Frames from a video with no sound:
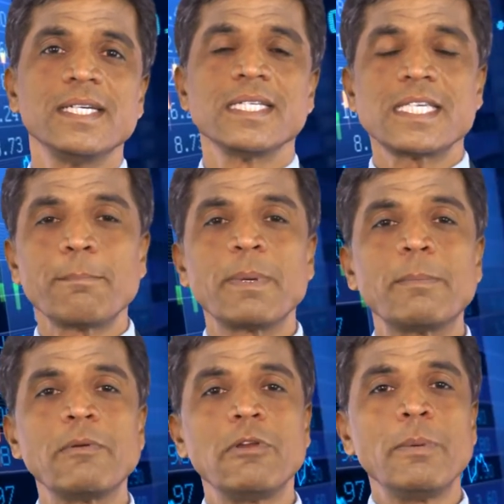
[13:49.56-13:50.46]
some
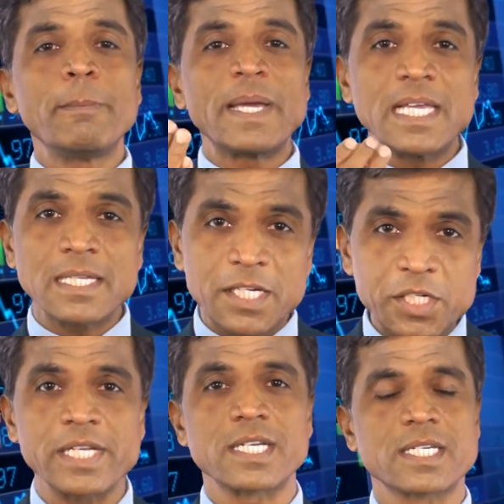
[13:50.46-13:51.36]
people will be buying the
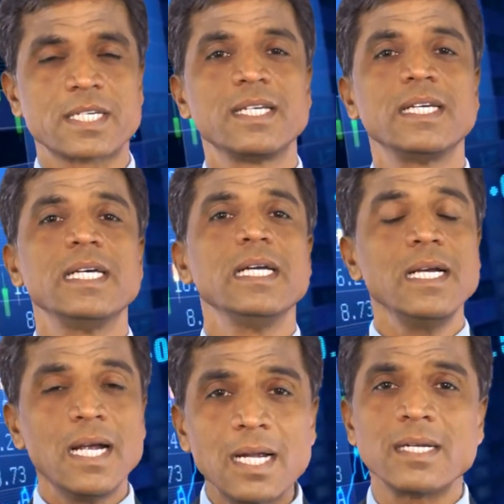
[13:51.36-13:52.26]
shares.
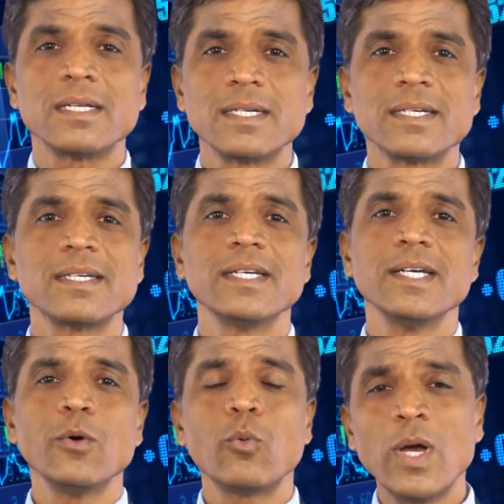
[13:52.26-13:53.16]
And
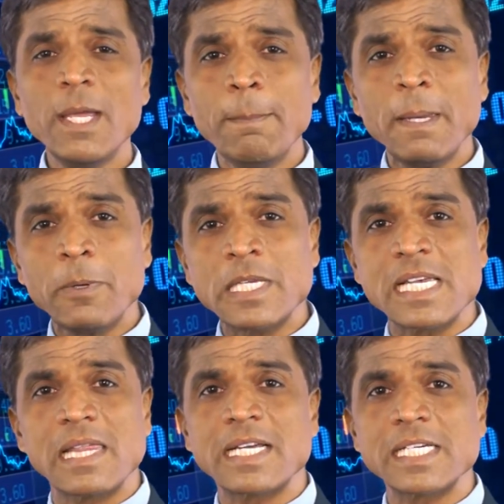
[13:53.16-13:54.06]
why people
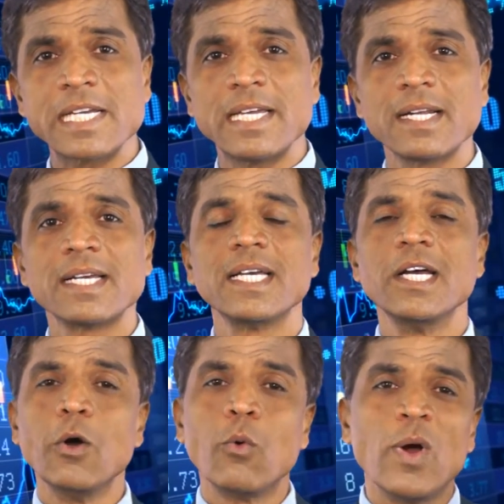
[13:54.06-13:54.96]
sell the share?
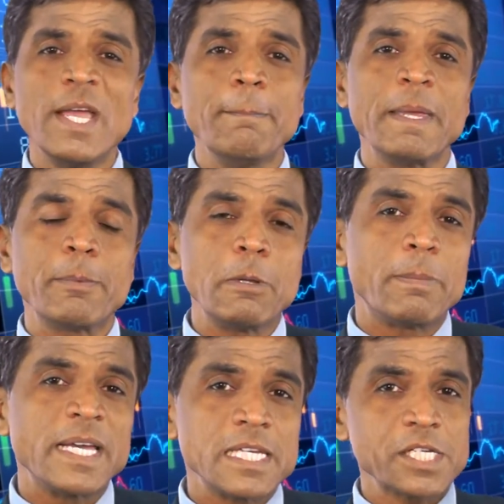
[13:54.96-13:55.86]
Why people
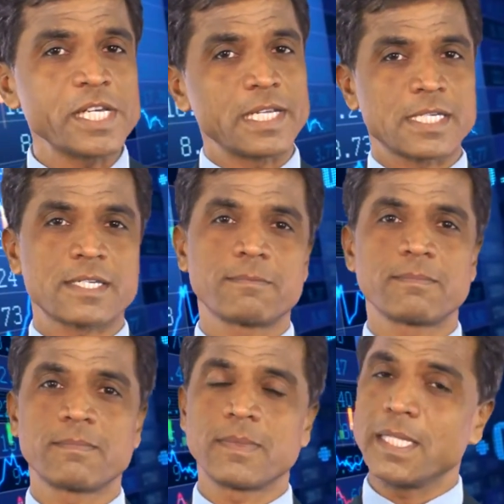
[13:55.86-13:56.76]
buy the shares?
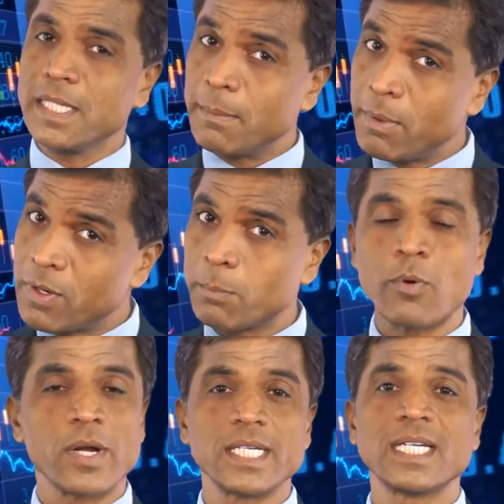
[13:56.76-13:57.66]
Number one
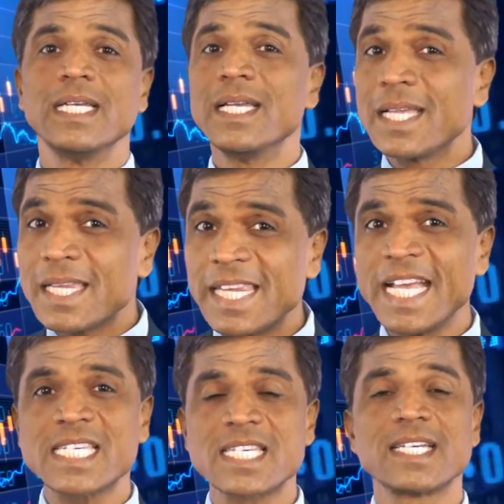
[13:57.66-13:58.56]
point.
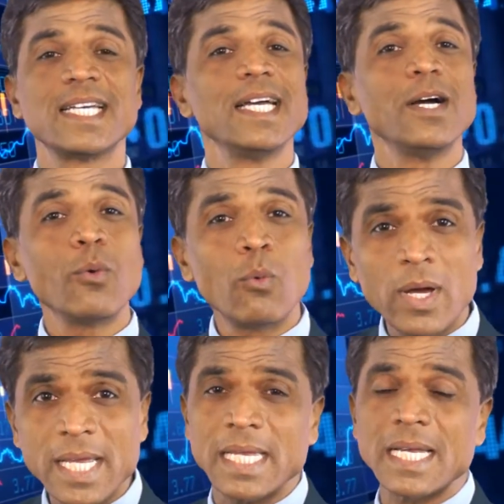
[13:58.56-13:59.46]
Next,
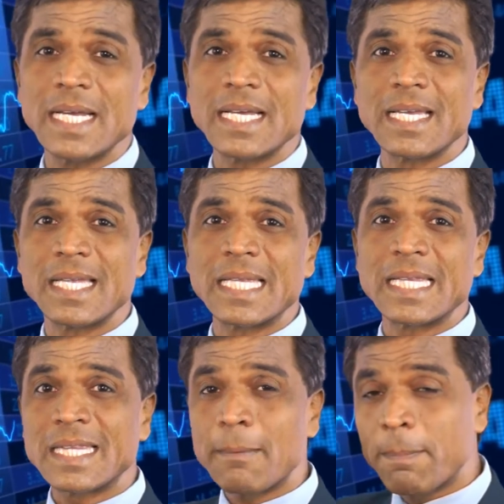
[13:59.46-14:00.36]
why
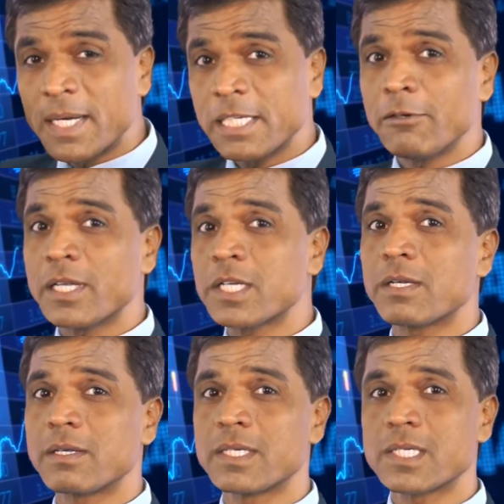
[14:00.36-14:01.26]
the
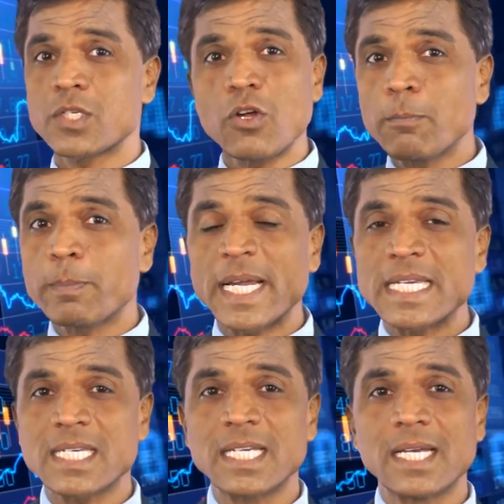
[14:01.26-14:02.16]
particular stock
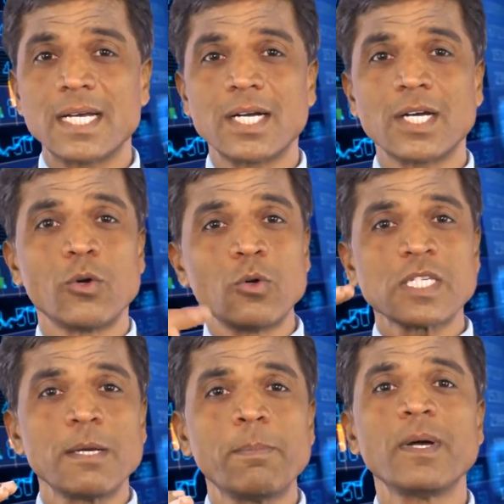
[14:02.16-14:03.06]
price
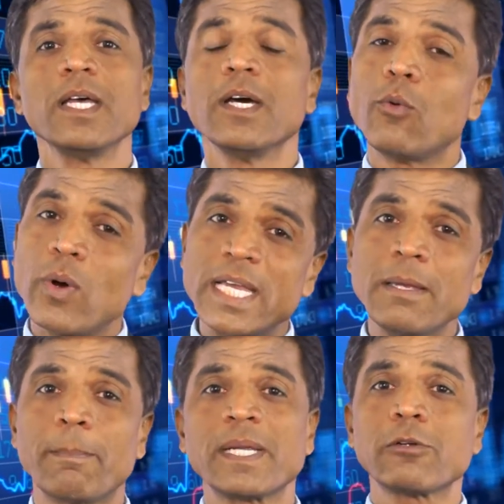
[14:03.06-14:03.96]
goes up,
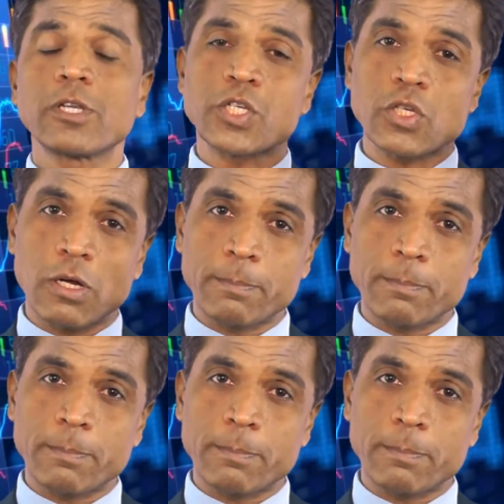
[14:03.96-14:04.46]
why particular stock